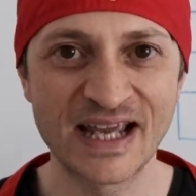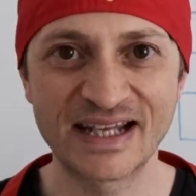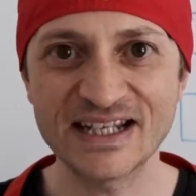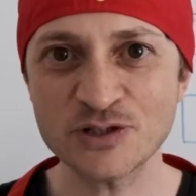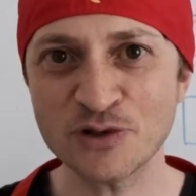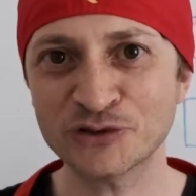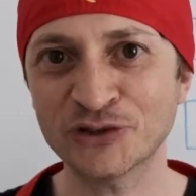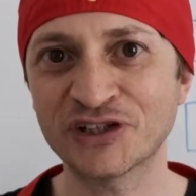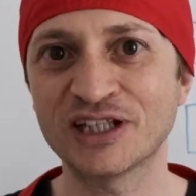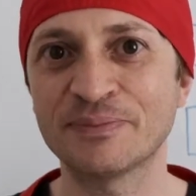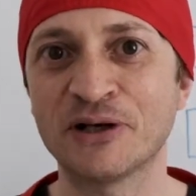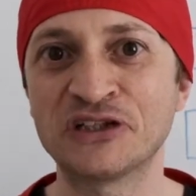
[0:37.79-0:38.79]
And as we're
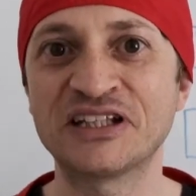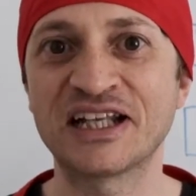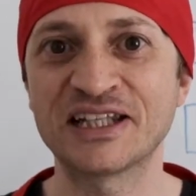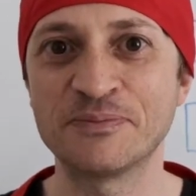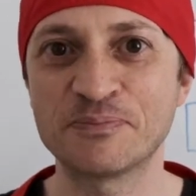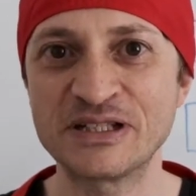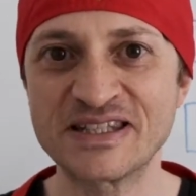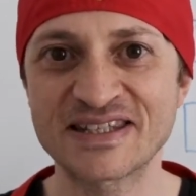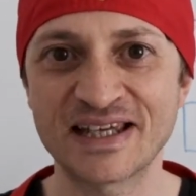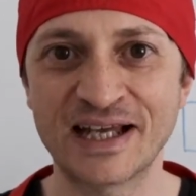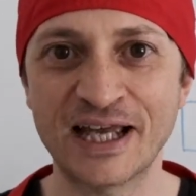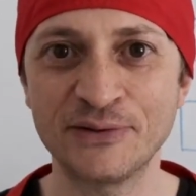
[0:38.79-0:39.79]
talking about Italian
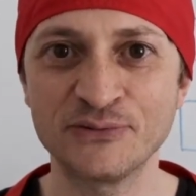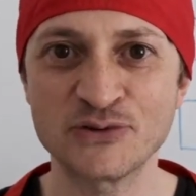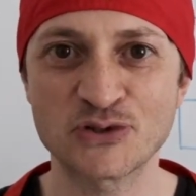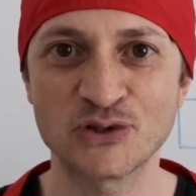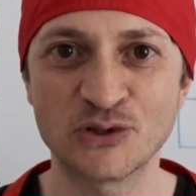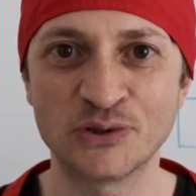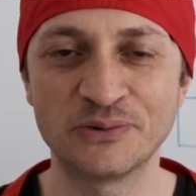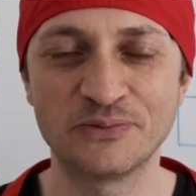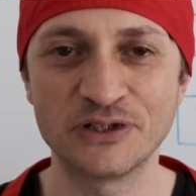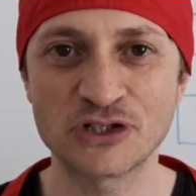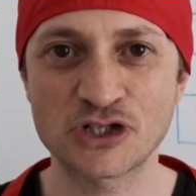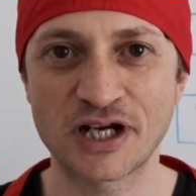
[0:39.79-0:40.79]
pizza, I also
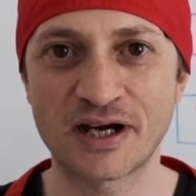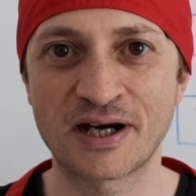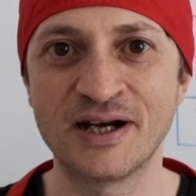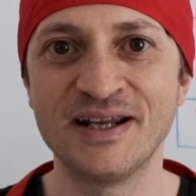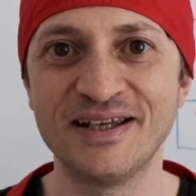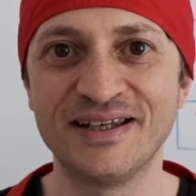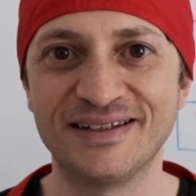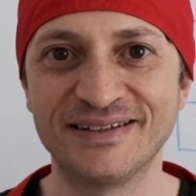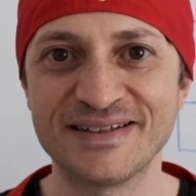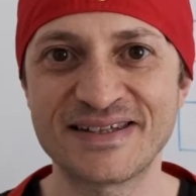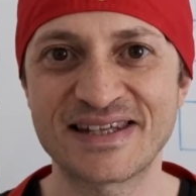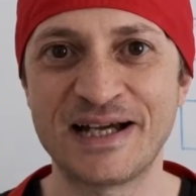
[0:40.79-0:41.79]
will share
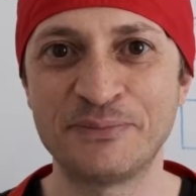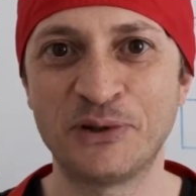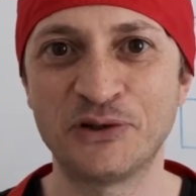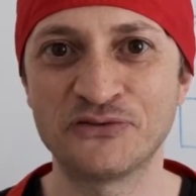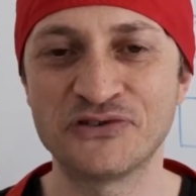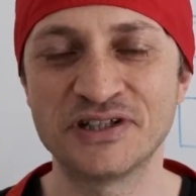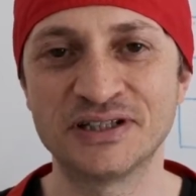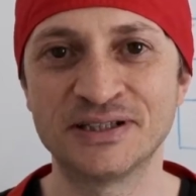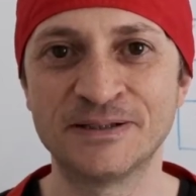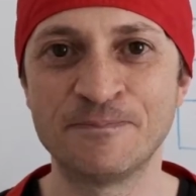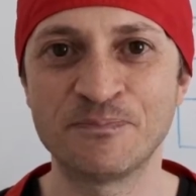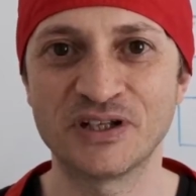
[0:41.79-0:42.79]
some of the